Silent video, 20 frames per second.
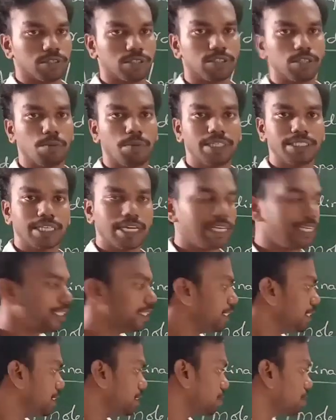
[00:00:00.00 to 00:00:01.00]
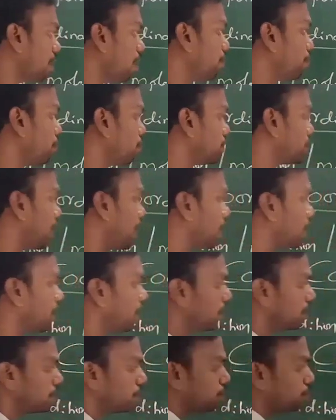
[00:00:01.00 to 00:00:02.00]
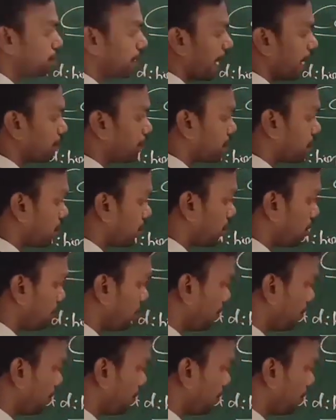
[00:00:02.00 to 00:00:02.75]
So basically these compounds are two types: